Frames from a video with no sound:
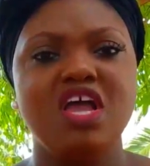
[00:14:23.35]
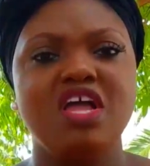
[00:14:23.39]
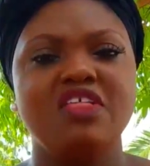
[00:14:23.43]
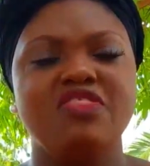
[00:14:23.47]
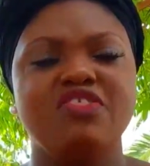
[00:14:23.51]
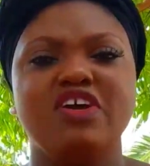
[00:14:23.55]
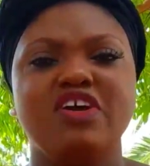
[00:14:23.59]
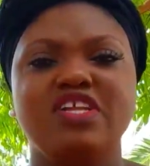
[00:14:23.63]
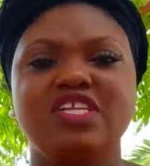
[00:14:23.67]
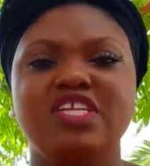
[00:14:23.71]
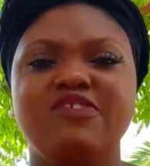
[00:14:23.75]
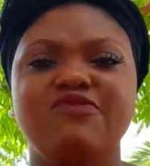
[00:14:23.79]

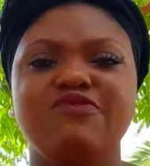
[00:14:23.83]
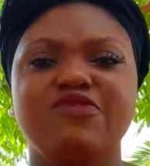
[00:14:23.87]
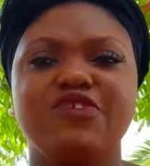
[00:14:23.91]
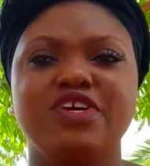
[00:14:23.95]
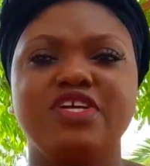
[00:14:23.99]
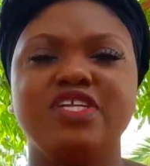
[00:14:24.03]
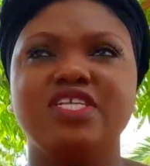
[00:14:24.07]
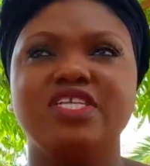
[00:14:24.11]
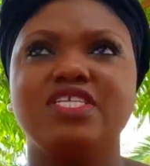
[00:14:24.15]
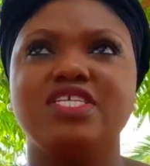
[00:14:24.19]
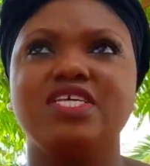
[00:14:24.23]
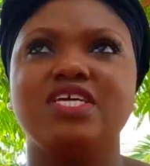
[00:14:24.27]

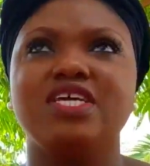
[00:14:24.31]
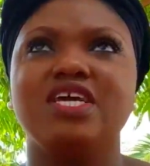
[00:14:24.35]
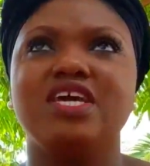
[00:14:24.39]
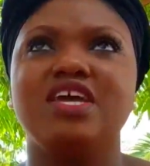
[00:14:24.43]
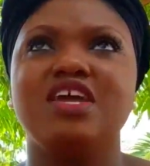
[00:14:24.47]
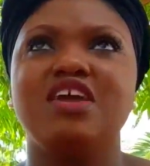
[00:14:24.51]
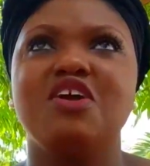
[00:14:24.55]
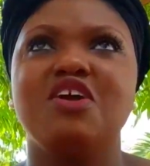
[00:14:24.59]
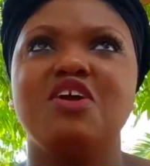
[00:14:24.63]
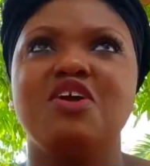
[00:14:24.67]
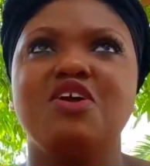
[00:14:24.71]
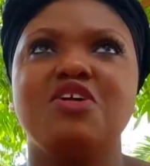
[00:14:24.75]

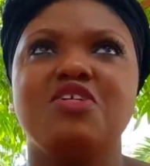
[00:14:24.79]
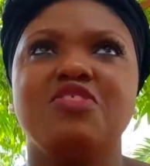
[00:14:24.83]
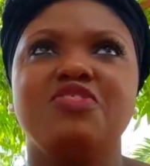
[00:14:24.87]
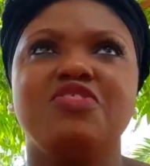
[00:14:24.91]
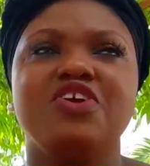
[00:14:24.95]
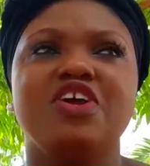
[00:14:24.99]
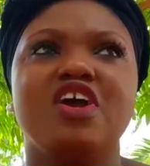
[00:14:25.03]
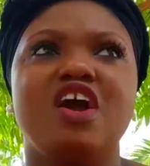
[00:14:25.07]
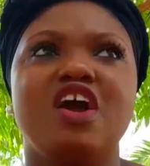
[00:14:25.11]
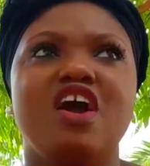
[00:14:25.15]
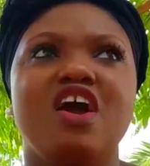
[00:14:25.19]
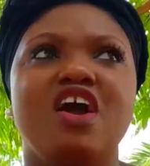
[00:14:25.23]

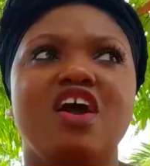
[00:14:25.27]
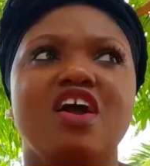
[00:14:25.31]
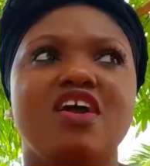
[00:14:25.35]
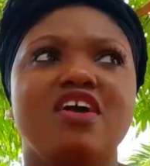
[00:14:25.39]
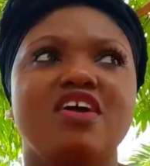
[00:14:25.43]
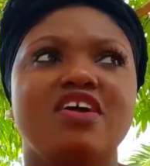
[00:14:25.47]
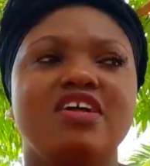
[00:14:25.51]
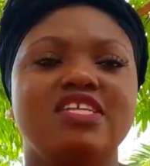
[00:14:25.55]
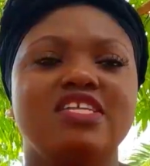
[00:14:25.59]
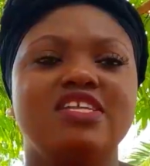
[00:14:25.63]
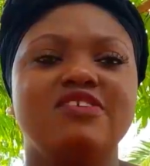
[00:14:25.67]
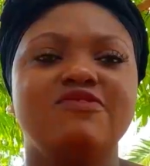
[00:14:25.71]
There
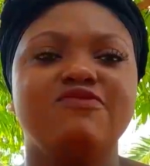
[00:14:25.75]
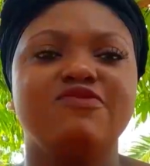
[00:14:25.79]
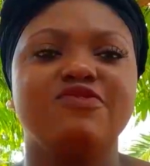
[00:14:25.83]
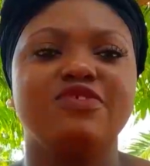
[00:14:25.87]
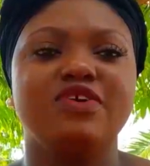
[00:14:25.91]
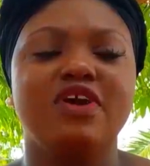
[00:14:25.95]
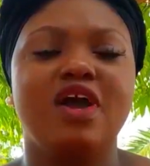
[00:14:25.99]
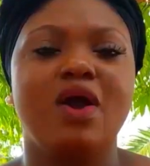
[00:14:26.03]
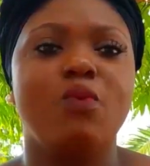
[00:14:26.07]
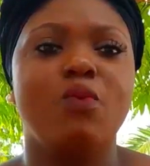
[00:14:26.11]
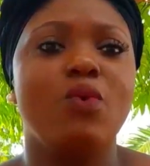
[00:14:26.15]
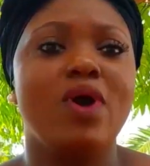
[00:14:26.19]
are
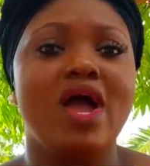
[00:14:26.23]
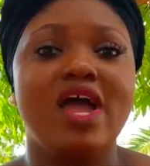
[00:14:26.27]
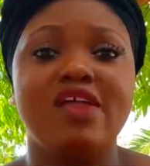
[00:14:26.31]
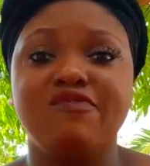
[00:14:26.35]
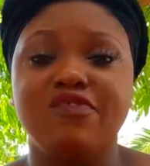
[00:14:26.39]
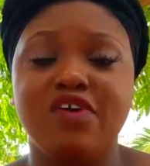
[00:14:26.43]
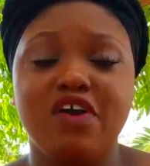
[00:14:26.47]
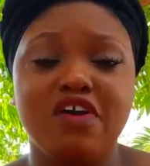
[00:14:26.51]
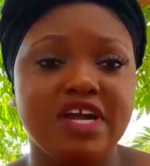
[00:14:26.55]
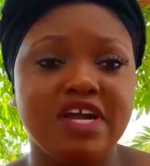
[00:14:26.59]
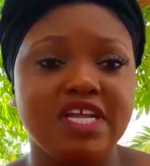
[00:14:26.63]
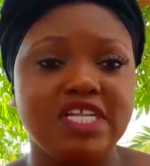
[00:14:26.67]
a wide
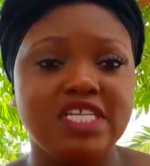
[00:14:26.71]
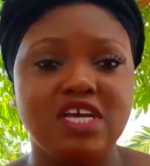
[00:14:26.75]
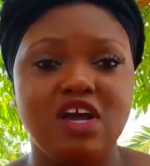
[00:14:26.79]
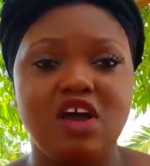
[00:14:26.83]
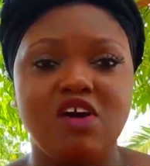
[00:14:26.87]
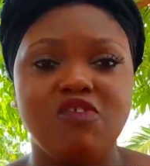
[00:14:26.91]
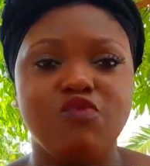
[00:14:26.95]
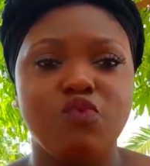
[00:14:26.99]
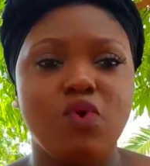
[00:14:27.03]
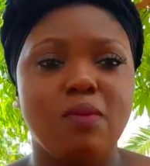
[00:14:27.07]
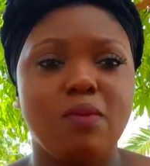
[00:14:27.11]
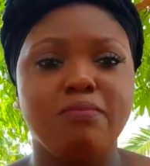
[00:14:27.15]
variety
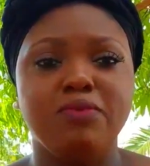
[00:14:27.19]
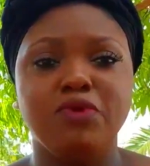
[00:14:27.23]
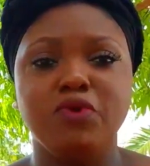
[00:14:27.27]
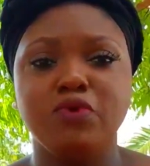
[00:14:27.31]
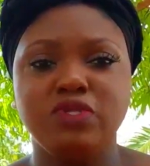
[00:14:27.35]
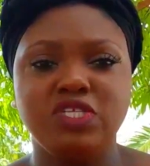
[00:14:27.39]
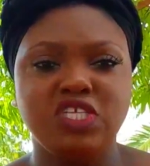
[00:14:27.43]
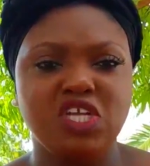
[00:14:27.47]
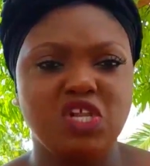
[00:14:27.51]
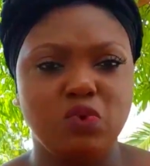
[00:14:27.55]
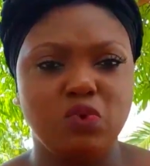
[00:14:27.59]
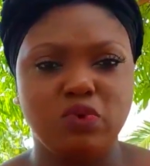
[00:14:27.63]
of what
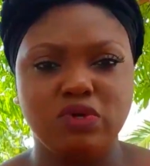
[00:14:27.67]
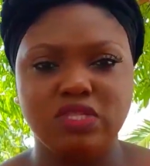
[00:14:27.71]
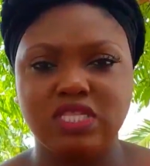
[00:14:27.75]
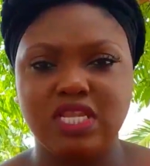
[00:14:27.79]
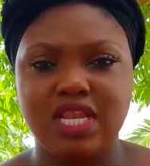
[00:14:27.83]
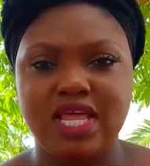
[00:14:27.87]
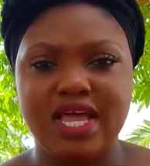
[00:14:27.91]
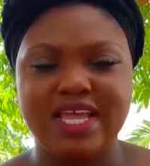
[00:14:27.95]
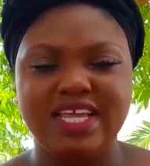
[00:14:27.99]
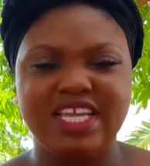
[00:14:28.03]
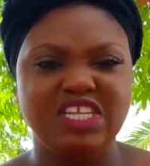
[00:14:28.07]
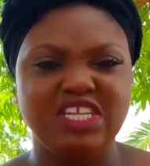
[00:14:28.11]
beauty looks
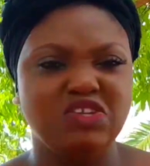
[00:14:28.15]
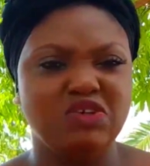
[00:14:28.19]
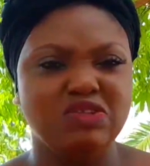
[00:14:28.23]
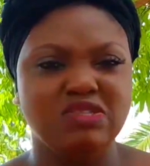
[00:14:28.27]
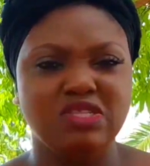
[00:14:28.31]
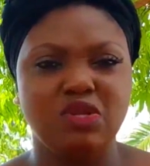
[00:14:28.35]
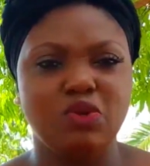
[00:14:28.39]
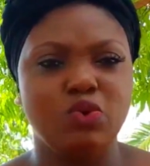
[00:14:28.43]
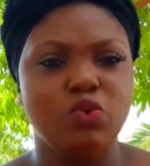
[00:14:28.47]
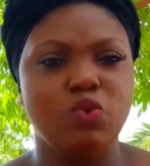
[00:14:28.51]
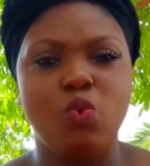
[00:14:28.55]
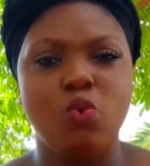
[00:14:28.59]
like. It
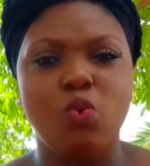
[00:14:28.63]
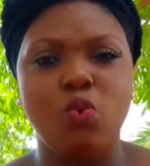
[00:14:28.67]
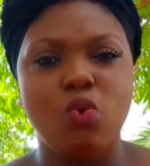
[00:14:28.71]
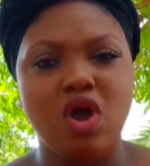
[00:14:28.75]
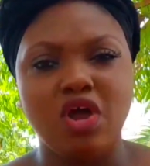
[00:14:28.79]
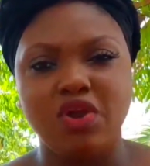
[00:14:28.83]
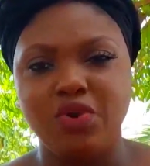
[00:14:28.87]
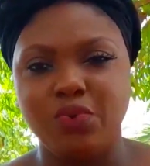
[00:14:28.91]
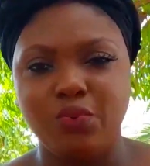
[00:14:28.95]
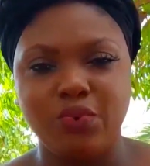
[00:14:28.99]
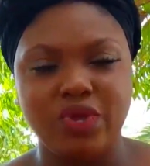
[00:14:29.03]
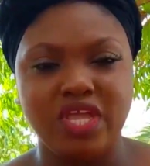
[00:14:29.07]
doesn't look
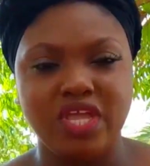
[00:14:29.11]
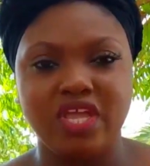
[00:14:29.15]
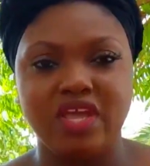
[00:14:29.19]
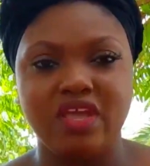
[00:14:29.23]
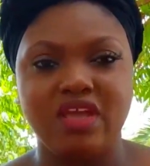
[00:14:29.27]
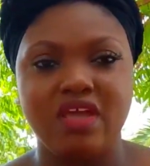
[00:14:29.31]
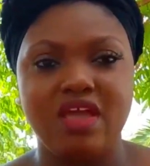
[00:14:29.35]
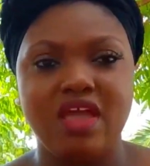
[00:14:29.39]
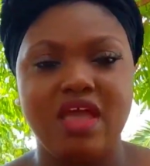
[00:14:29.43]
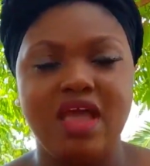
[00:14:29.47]
one way.